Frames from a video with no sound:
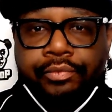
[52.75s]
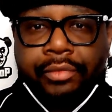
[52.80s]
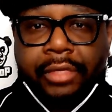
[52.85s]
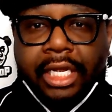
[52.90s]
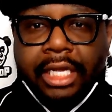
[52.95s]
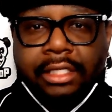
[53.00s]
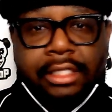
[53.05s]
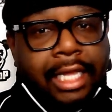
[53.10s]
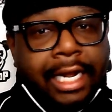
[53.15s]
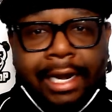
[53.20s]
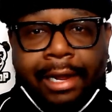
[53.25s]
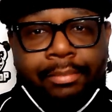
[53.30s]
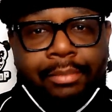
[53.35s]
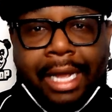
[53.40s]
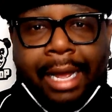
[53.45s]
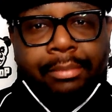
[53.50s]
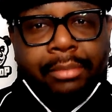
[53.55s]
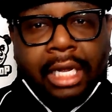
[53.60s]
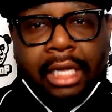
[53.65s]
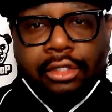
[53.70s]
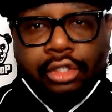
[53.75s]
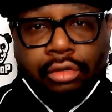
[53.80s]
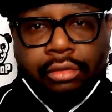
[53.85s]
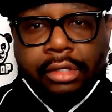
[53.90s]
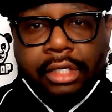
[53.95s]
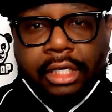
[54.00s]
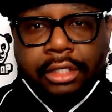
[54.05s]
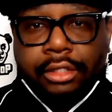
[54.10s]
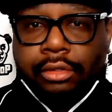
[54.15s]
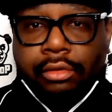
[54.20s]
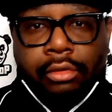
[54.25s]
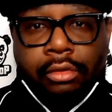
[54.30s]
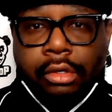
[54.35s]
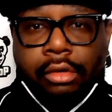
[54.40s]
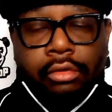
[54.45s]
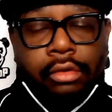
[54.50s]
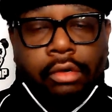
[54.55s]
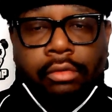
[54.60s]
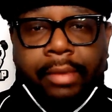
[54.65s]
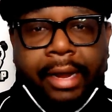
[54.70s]
is that I'm not doing this
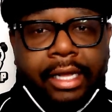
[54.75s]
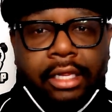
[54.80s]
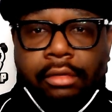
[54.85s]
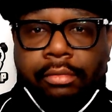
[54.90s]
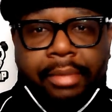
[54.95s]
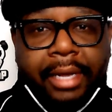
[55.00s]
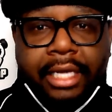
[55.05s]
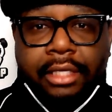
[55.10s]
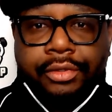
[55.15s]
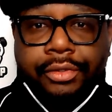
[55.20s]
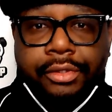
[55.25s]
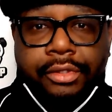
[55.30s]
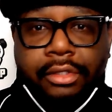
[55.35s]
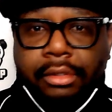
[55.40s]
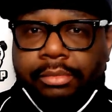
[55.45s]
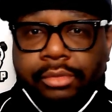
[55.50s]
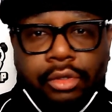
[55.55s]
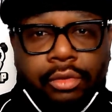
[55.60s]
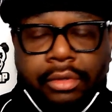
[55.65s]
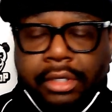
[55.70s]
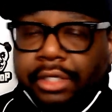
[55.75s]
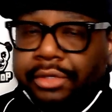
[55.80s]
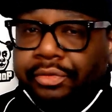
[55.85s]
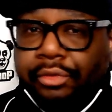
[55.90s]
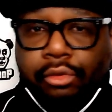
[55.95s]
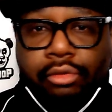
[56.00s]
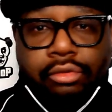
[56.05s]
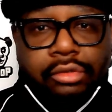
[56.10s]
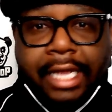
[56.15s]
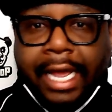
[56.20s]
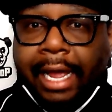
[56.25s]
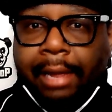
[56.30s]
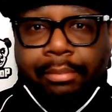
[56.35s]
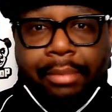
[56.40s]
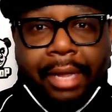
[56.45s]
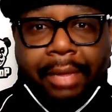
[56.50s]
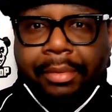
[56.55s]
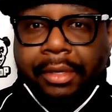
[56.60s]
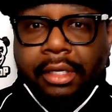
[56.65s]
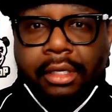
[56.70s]
on a regular basis. I'm doing this full time,
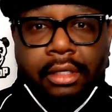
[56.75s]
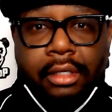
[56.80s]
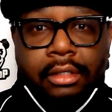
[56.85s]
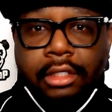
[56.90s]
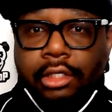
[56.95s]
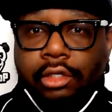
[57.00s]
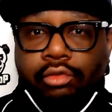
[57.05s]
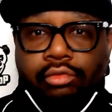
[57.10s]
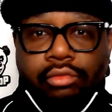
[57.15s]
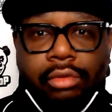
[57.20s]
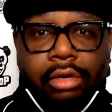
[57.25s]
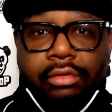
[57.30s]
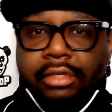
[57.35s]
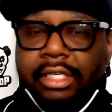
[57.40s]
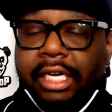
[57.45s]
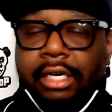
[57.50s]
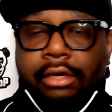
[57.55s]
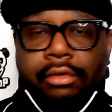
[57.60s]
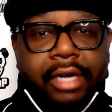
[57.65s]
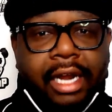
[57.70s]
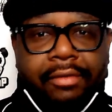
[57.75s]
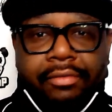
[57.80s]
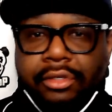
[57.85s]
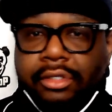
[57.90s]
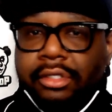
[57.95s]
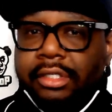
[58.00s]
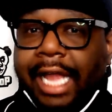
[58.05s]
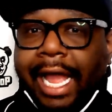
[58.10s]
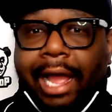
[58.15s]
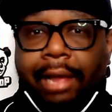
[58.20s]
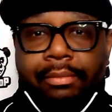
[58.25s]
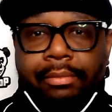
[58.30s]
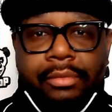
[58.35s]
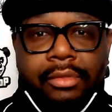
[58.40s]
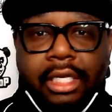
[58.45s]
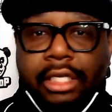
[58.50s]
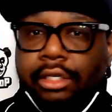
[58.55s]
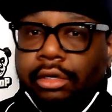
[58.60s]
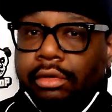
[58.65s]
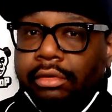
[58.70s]
baby. It don't never stop.
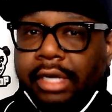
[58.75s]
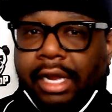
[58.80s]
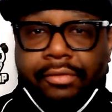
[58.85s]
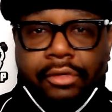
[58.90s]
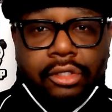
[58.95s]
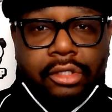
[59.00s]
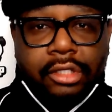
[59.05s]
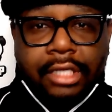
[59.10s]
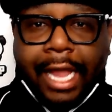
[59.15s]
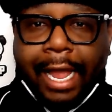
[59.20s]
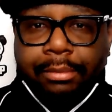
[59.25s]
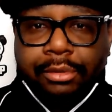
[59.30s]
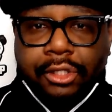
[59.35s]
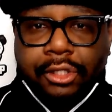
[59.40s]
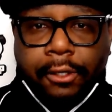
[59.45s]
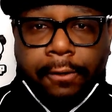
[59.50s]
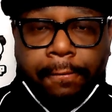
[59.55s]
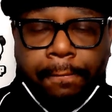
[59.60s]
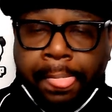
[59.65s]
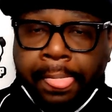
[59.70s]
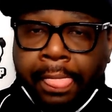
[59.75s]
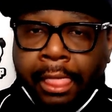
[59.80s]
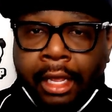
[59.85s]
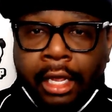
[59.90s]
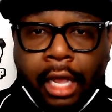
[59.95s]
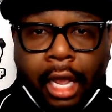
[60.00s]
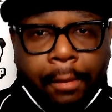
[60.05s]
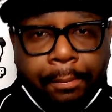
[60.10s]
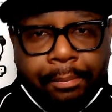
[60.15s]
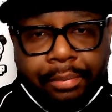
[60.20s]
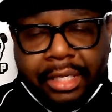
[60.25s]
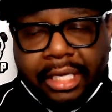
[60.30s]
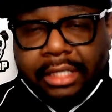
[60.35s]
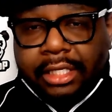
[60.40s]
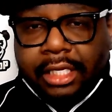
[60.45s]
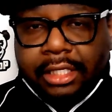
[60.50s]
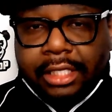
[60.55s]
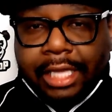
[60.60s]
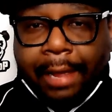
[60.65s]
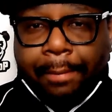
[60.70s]
It don't never stop. So please
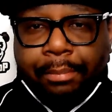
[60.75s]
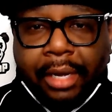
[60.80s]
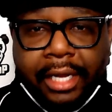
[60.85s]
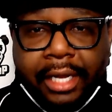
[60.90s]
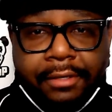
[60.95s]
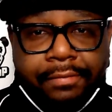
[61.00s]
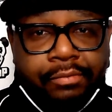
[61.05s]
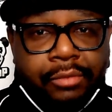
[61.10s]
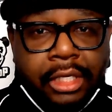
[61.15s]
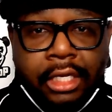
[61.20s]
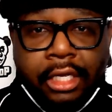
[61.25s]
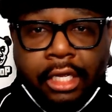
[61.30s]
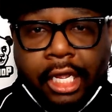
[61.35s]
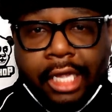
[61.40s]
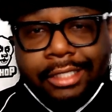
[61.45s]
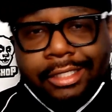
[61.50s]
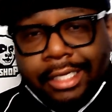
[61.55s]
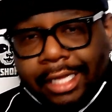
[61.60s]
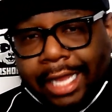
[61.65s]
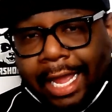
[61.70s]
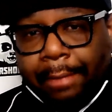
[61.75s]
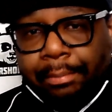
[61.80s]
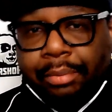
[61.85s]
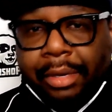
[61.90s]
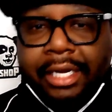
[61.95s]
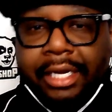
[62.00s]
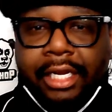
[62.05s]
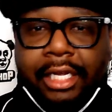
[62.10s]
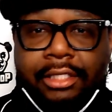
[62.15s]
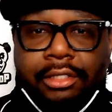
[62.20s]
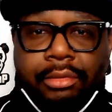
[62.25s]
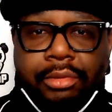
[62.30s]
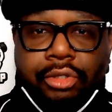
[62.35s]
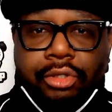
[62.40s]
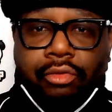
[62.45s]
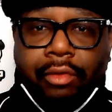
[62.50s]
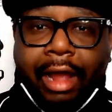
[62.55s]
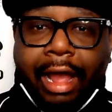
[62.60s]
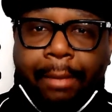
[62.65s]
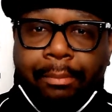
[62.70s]
hit that button, hit the like button, hit
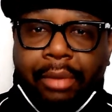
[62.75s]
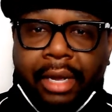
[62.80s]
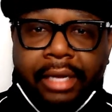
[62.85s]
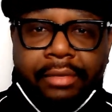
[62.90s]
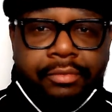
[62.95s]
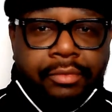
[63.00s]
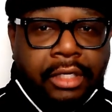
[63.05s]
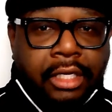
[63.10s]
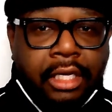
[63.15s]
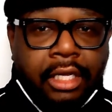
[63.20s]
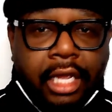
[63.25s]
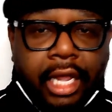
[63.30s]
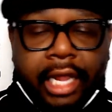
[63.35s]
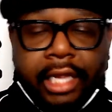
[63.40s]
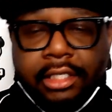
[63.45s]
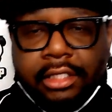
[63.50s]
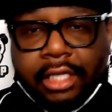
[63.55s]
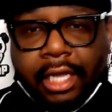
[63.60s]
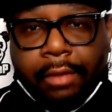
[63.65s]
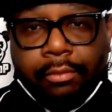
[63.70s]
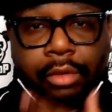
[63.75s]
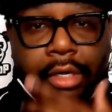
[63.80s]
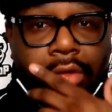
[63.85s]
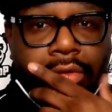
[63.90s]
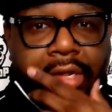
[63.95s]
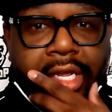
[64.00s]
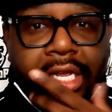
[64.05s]
subscribe button, and we're going to